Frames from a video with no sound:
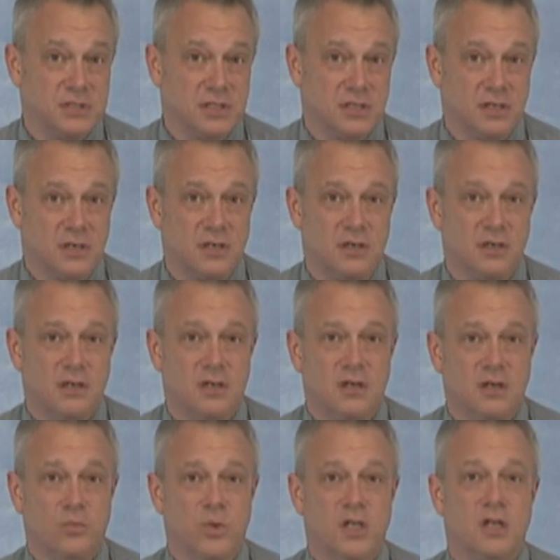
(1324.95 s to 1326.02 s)
occur,
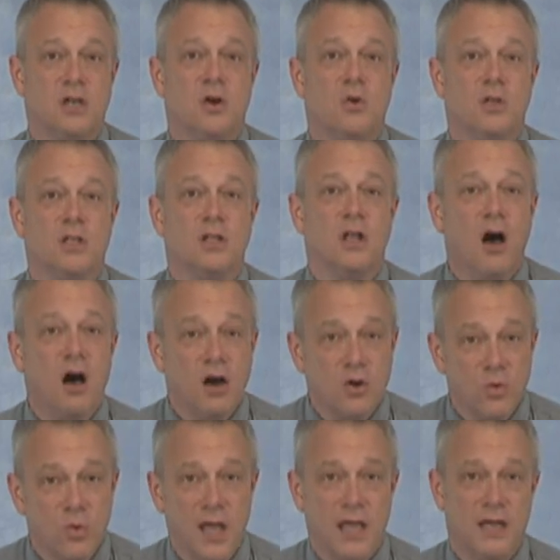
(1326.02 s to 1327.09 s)
we can go a
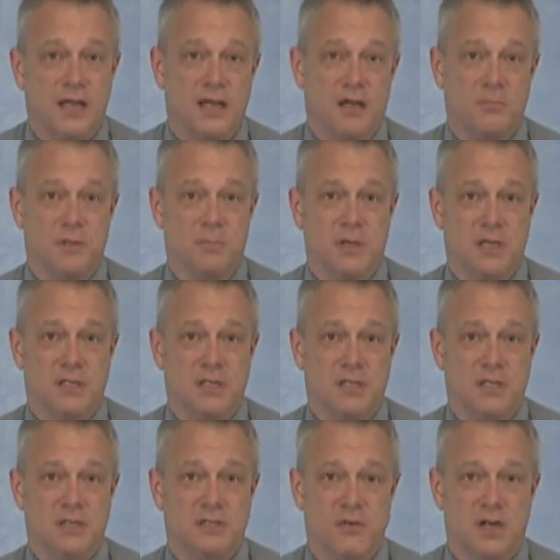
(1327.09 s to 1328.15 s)
long way to helping
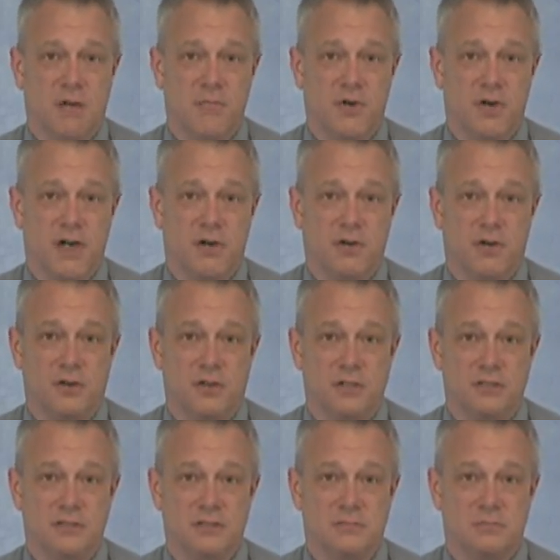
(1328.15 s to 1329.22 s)
patients overcome their
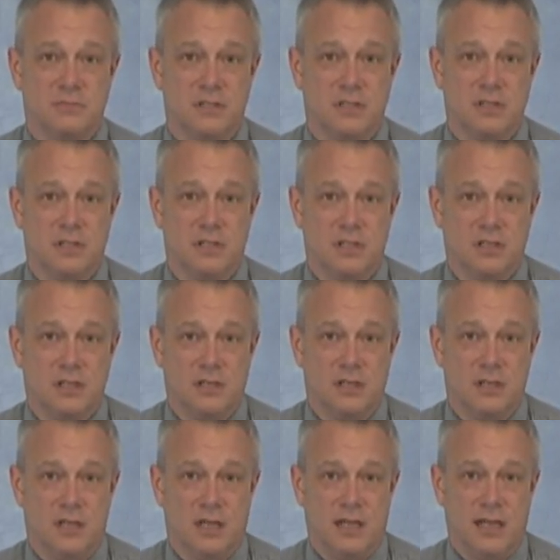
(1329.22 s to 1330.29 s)
alcoholism.
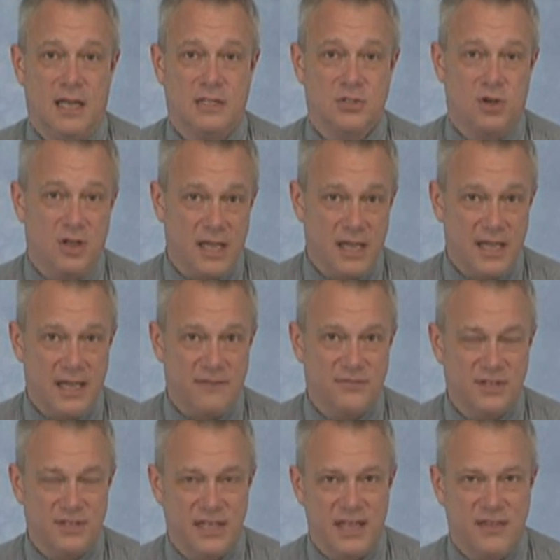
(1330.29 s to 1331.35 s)
And that's all I have
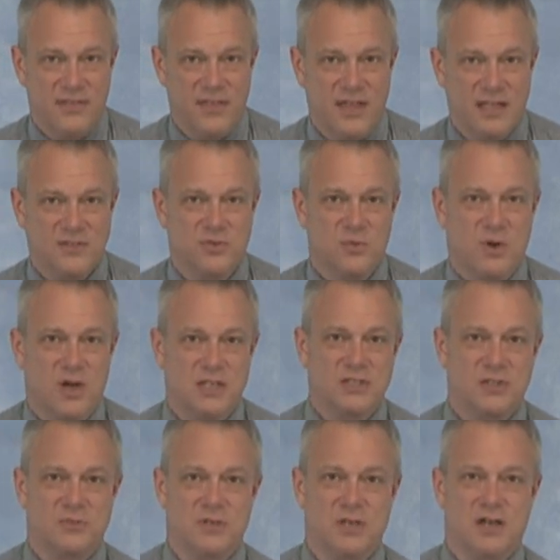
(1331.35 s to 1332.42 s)
today. Thanks for
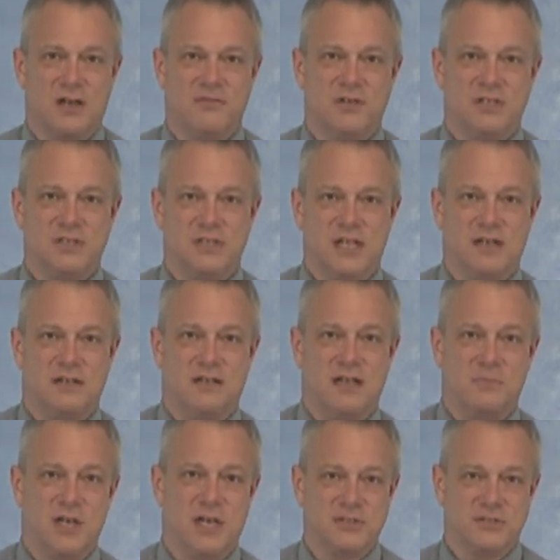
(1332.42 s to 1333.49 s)
watching the Recovery Channel.
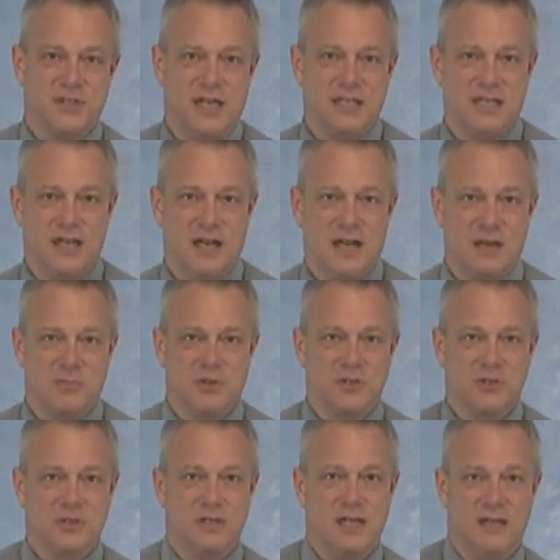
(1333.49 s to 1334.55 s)
I'm Dr. Andy
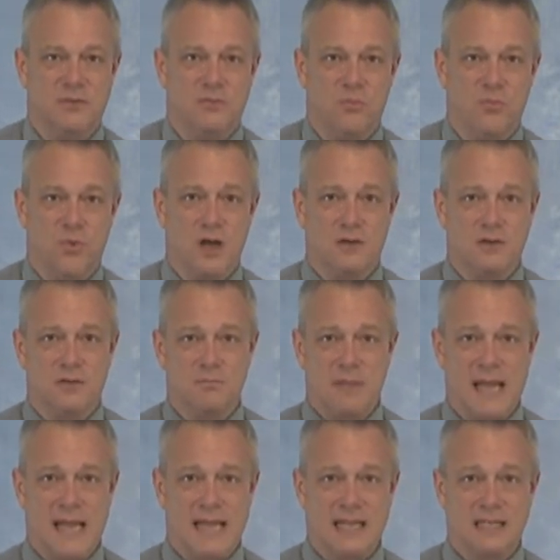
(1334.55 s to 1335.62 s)
Heiberger, and welcome
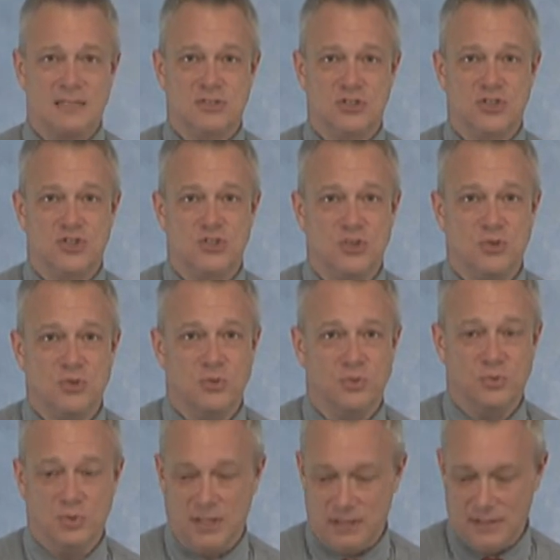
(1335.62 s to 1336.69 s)
back
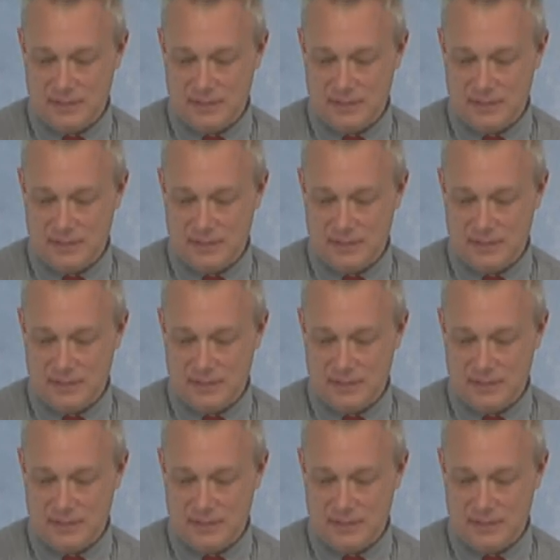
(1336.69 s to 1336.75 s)
soon.